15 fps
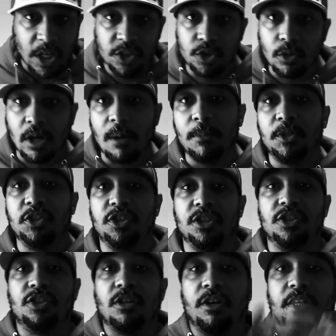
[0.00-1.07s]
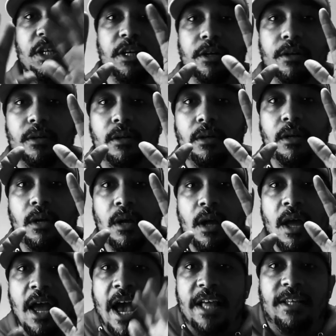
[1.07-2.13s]
So competition will start here,
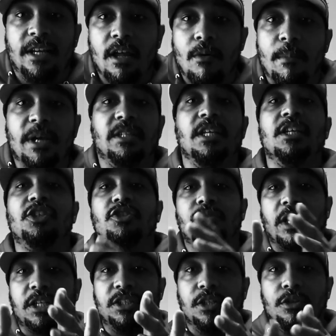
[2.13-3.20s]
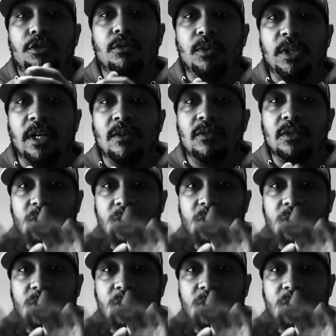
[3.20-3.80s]
and then they'll make the extraction and do whatever.